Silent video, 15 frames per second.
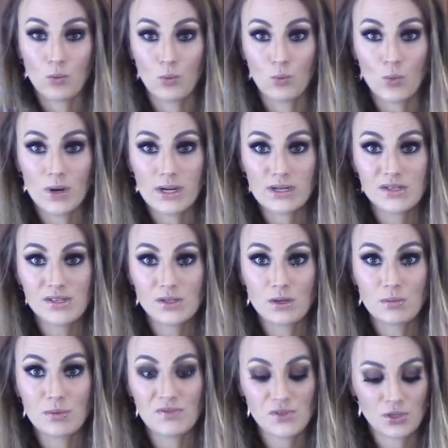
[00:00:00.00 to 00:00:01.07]
1
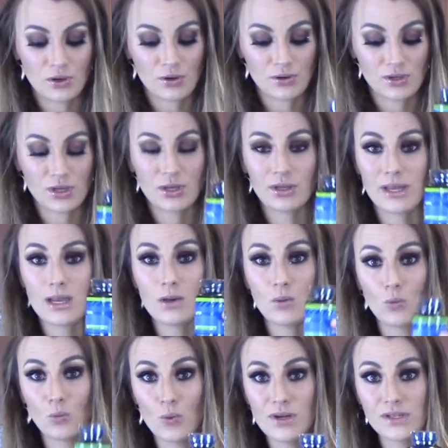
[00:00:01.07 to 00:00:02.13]
scoop of
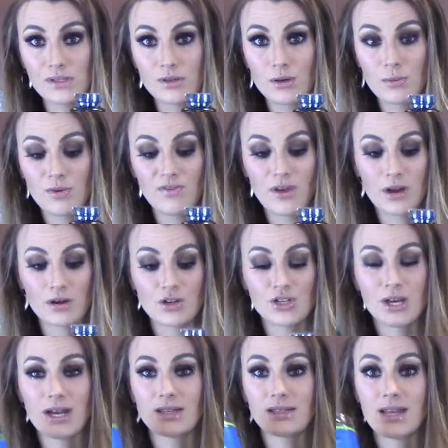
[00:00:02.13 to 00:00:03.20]
Circulate, 1 scoop of
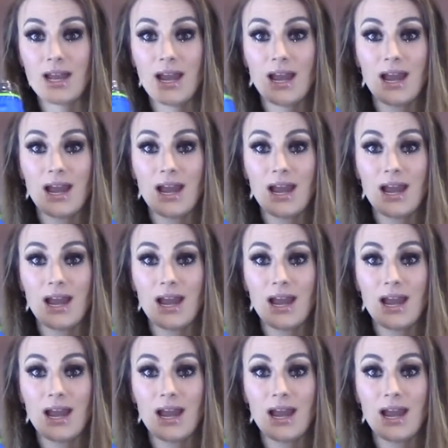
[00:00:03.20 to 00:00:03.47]
Energize,